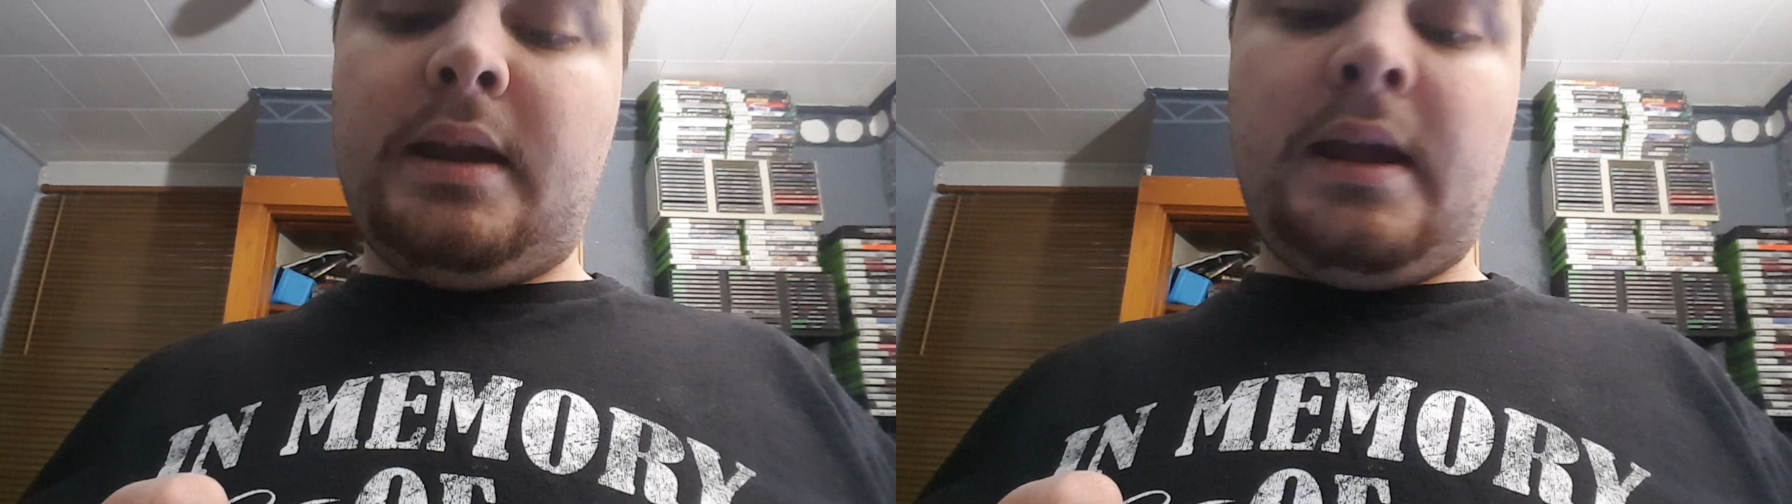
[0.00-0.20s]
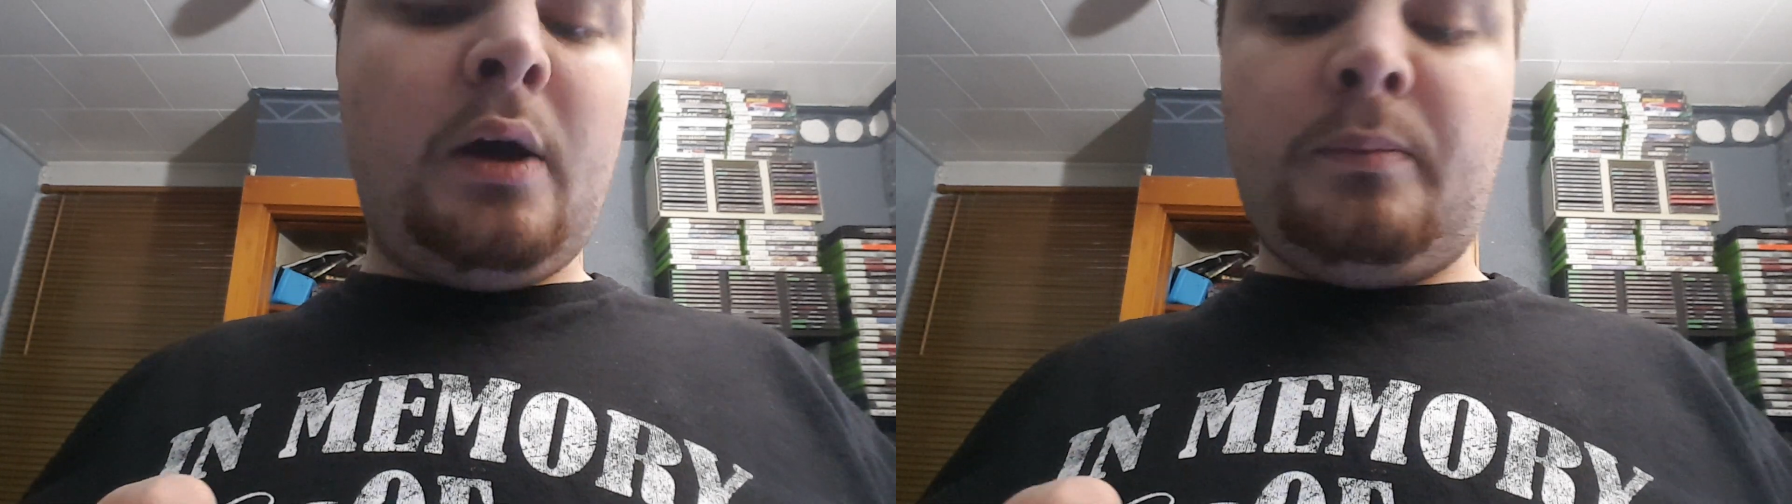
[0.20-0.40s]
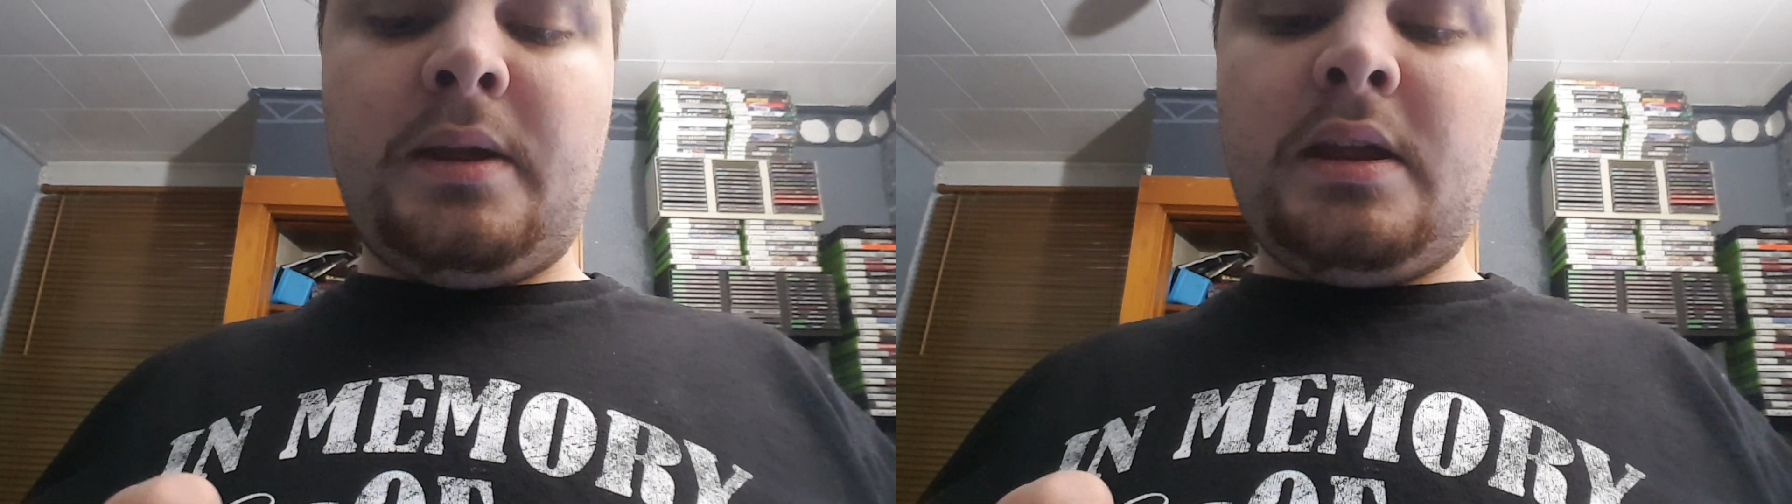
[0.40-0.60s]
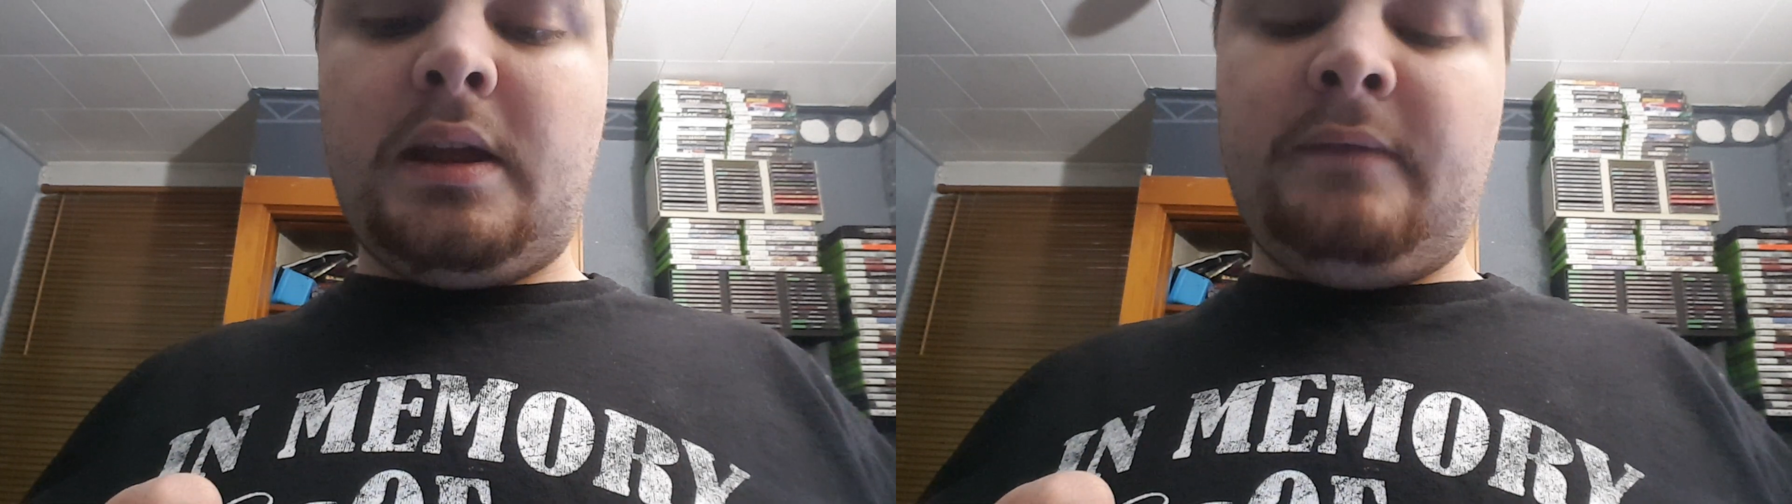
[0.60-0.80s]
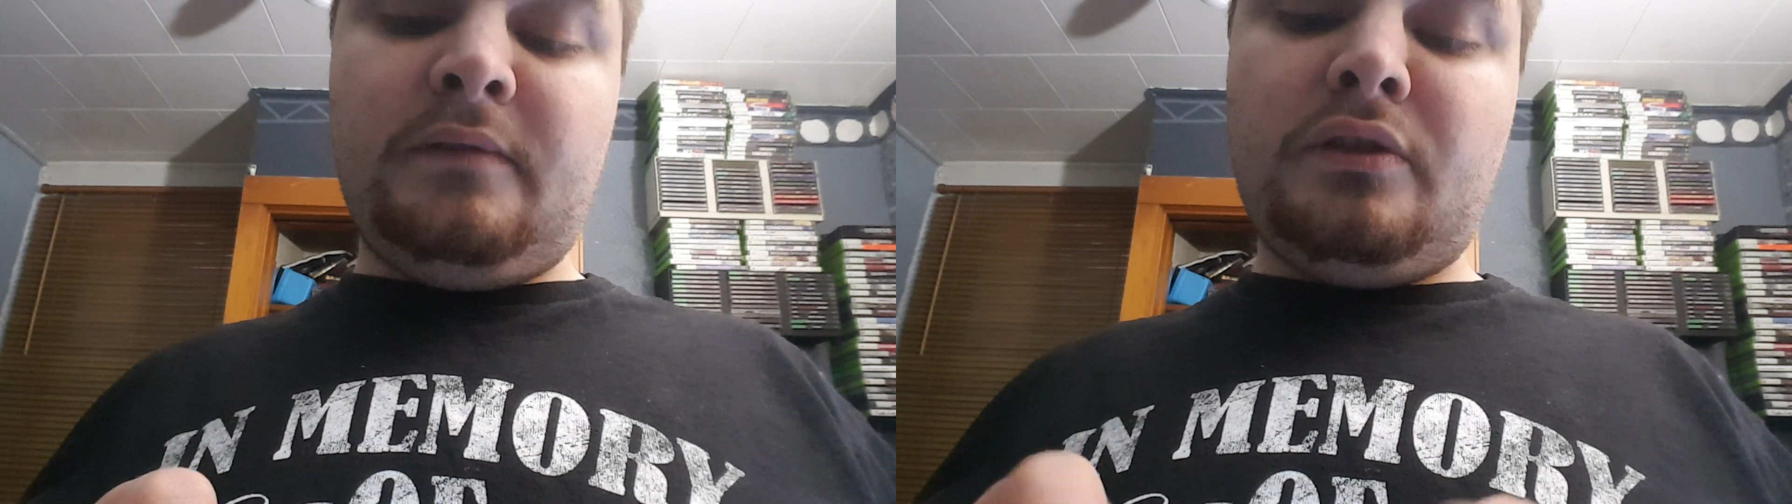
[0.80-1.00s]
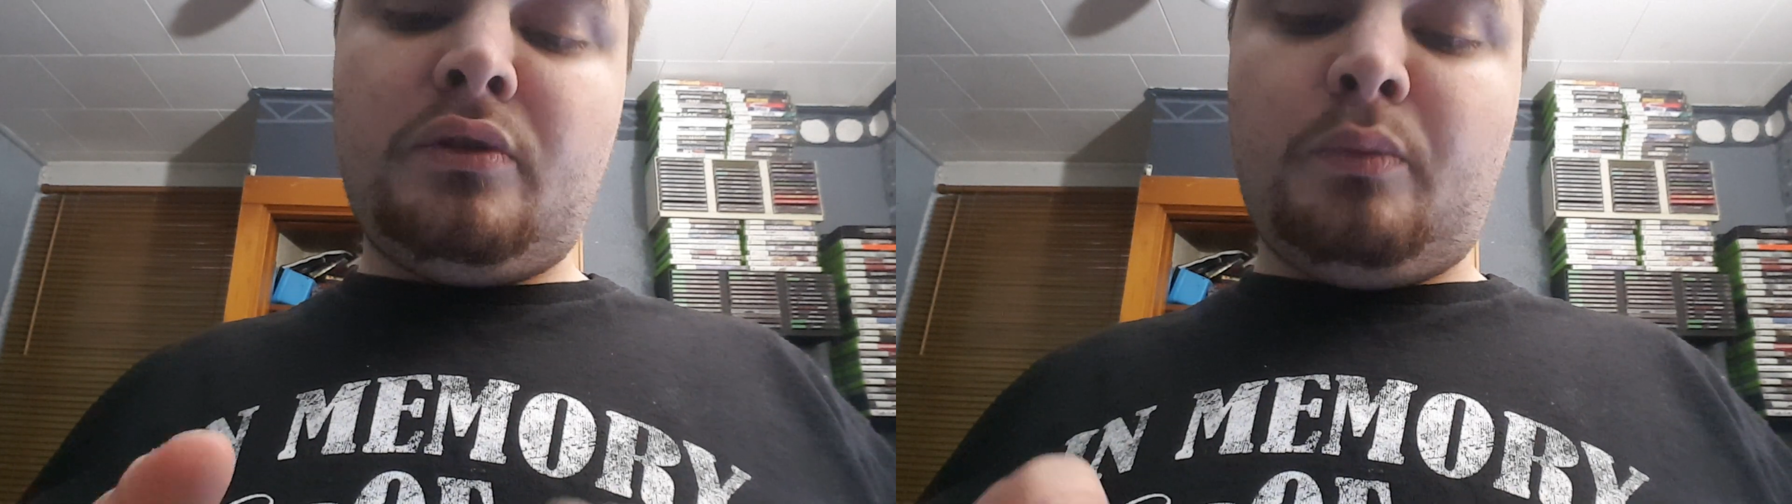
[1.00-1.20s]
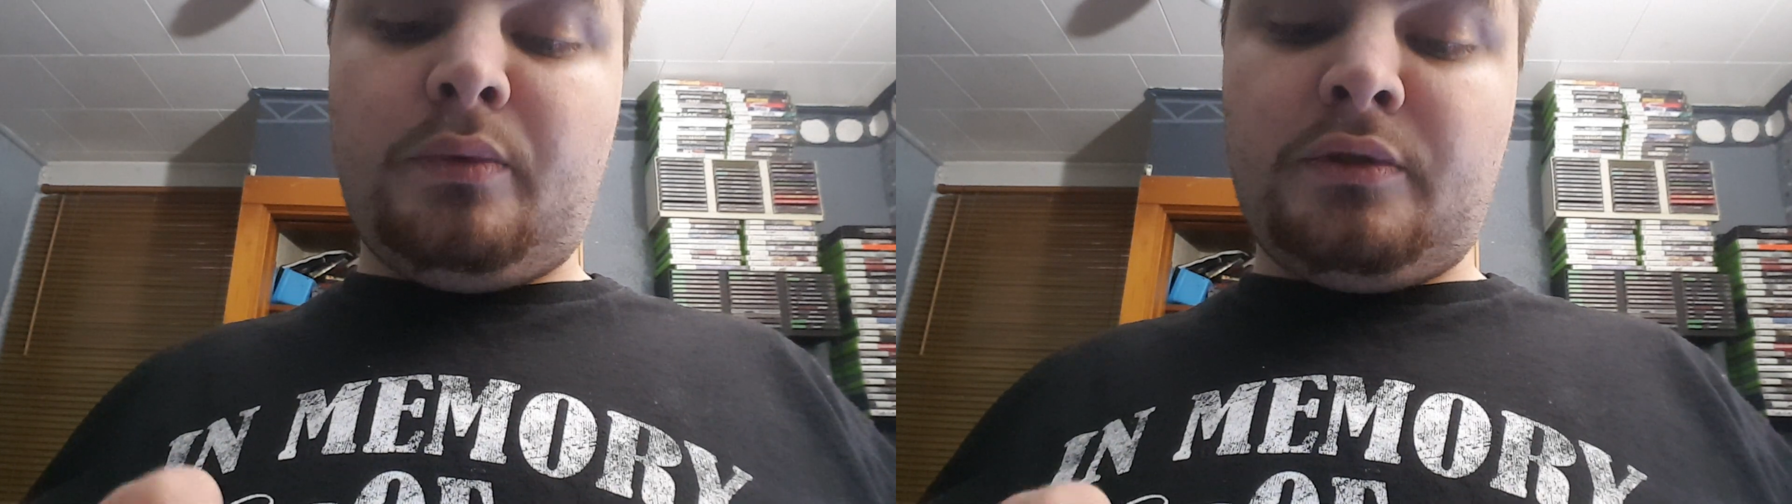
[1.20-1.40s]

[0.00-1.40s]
it helped me, even